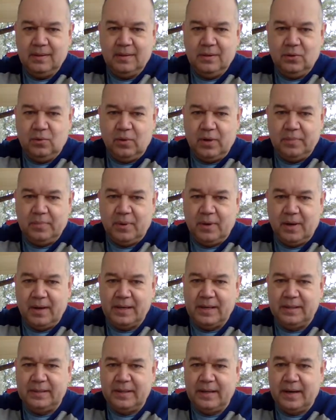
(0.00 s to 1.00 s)
Coin
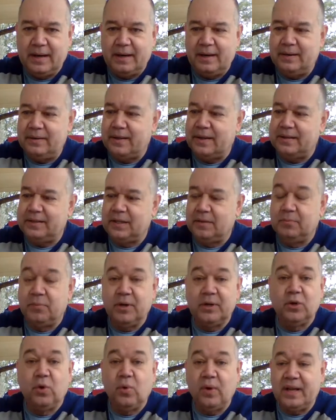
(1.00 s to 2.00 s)
pocket there that you can
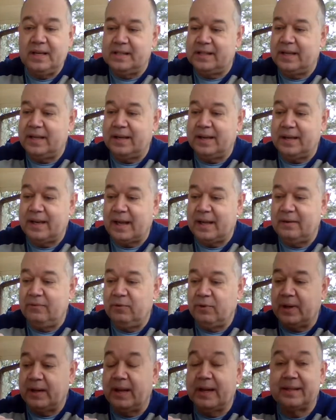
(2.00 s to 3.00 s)
put coins in, and I
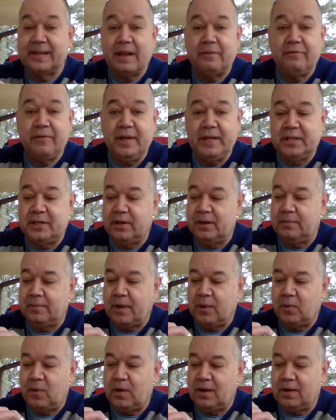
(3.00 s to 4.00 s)
really like that feature in
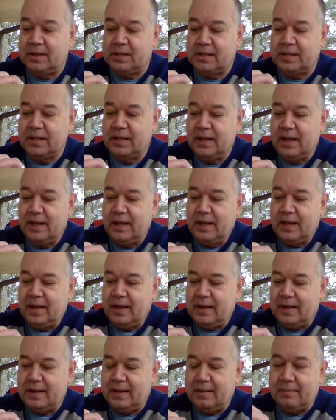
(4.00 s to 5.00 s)
my wallets.
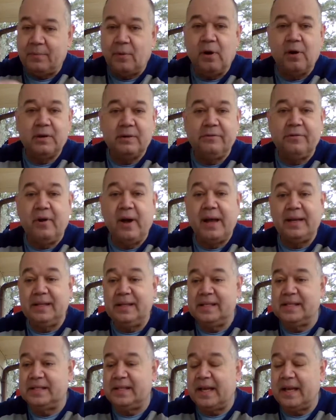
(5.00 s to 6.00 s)
Um, hard to find
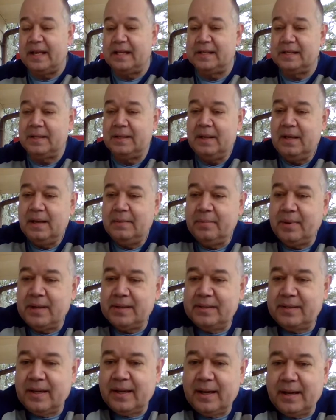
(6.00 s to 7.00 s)
these days.
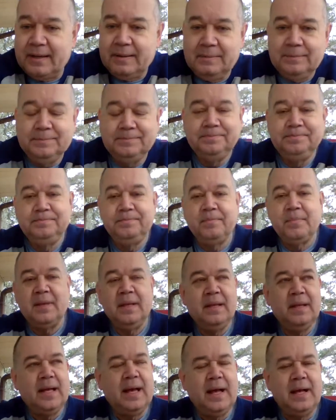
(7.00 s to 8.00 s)
But uh,
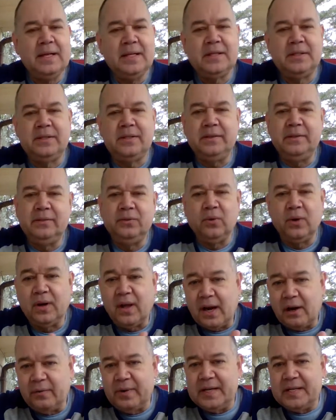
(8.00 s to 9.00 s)
I was doing a
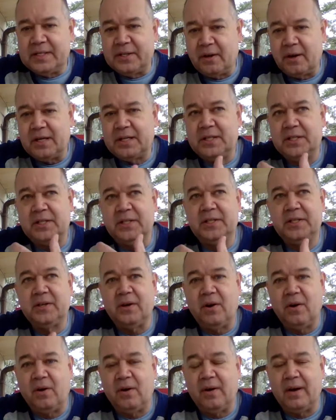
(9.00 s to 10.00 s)
lot of research
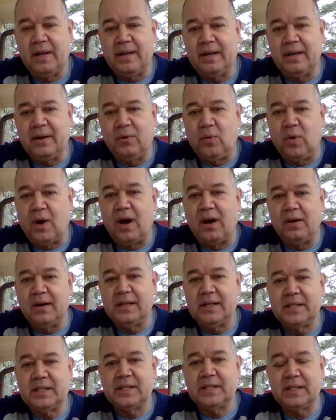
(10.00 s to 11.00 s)
on uh,
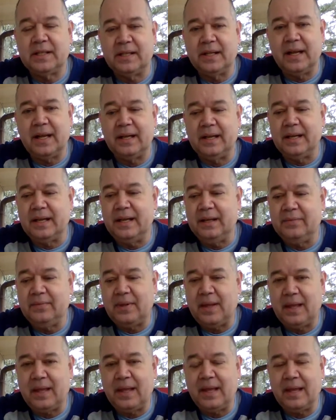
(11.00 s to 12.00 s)
wallets lately,
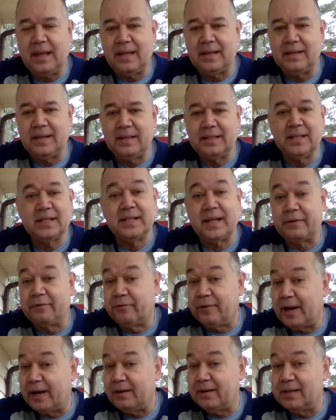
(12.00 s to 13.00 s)
and uh, just like
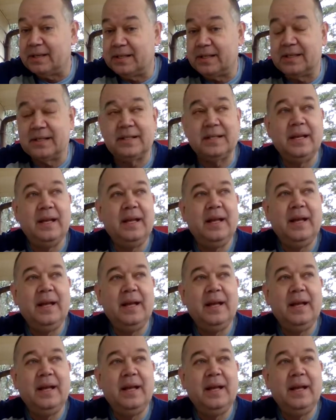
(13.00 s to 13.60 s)
fragrances.